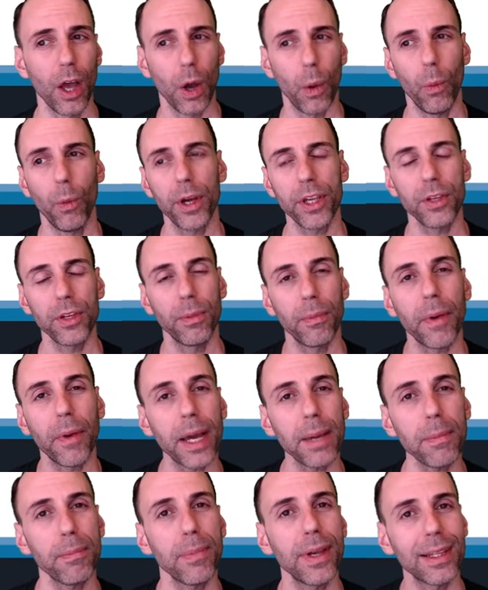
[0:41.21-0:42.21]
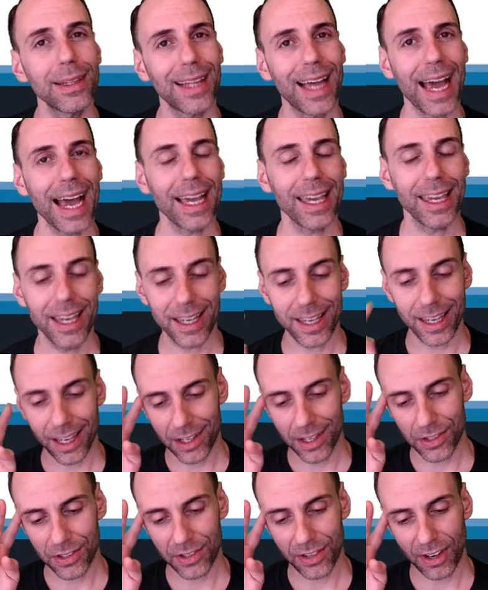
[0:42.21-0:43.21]
What you might be lacking
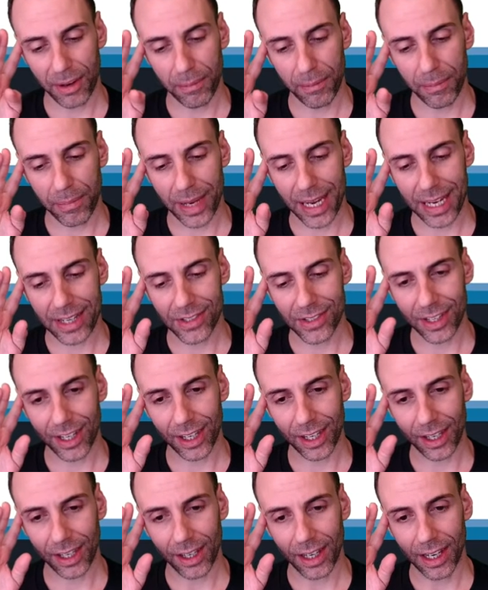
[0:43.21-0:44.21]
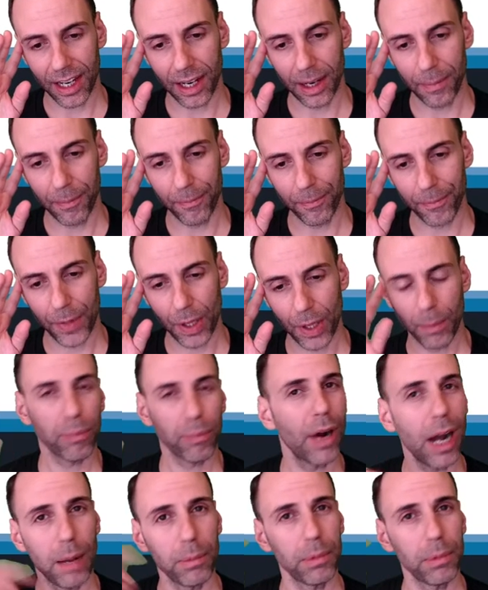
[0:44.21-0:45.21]
is some basic um,
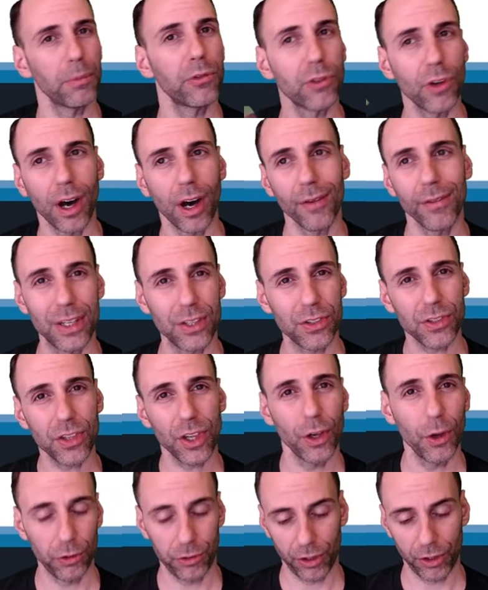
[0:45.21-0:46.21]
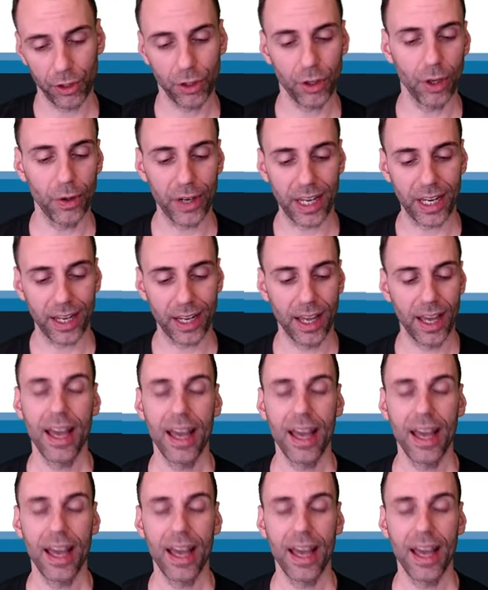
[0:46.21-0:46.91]
problem solving skills in coding.